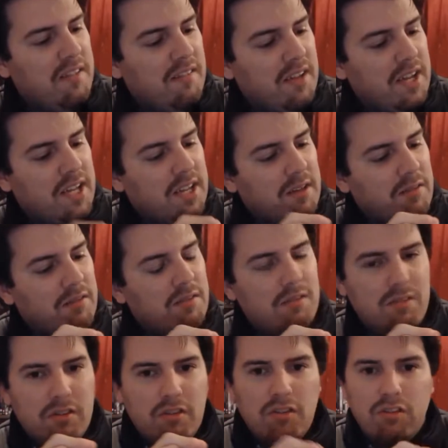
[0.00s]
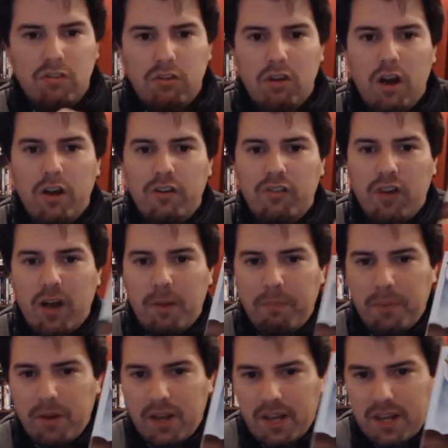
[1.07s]
easily touch
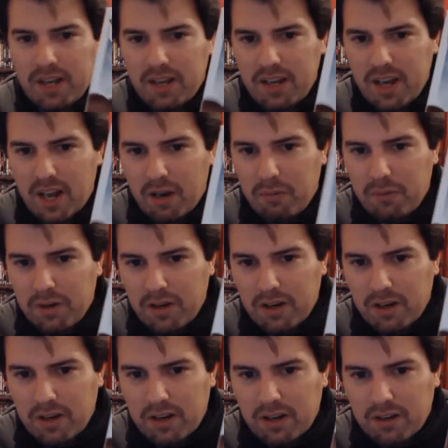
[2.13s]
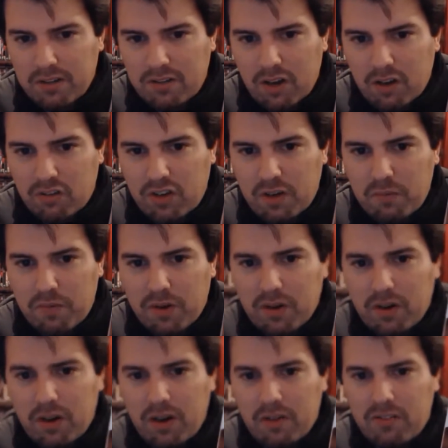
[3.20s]
up in, touch
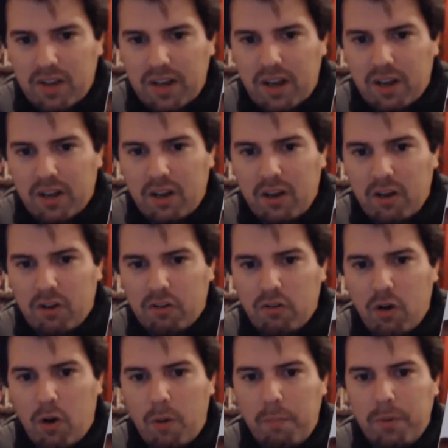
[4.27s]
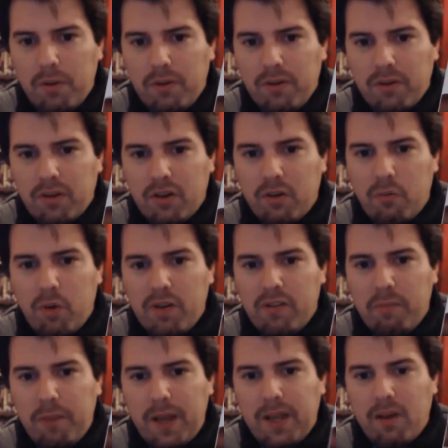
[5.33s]
over, say, like her top. Could quite
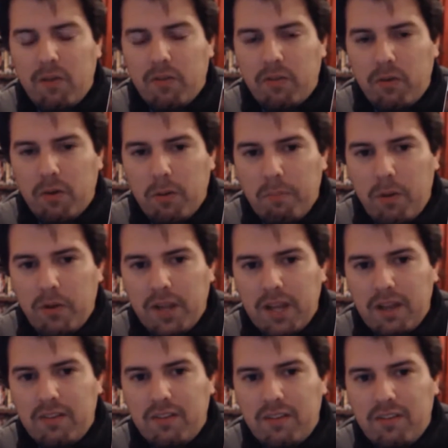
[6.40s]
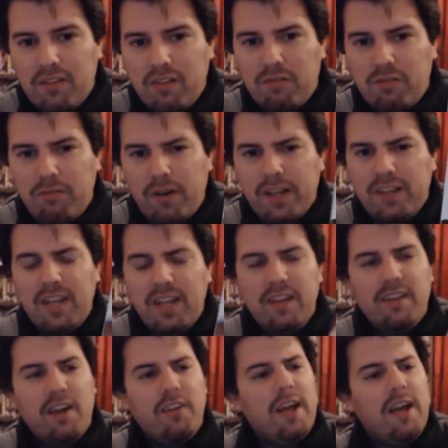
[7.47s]
easily paint onto her body because it's such fine
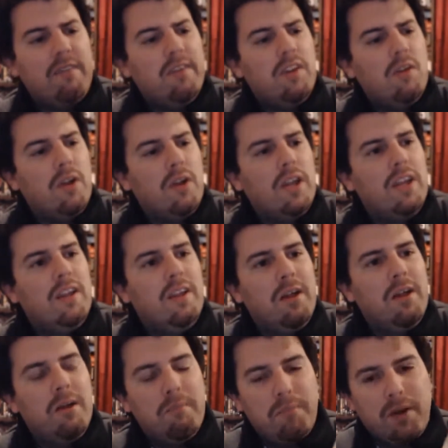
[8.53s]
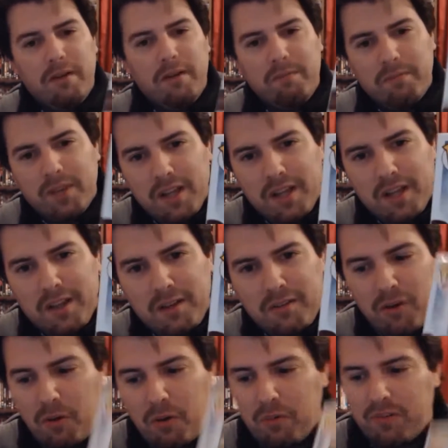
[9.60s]
detail they have to do on it. But
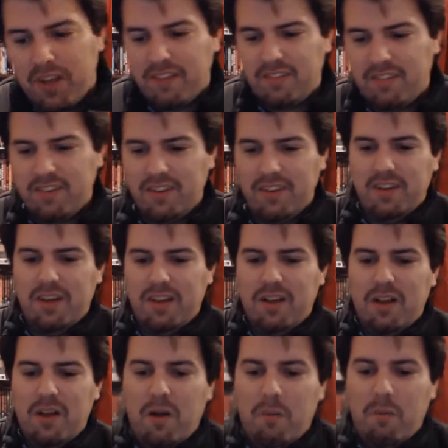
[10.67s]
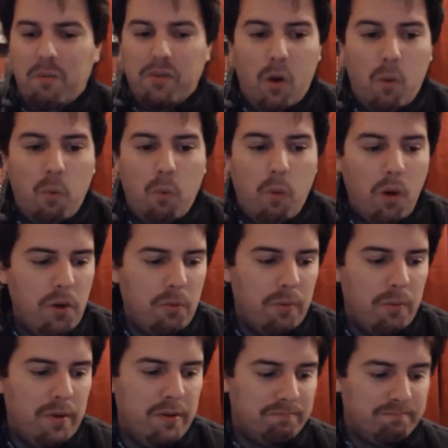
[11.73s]
206 was a
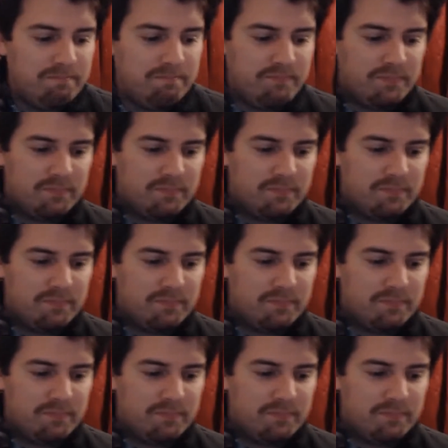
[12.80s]
Wonder Woman.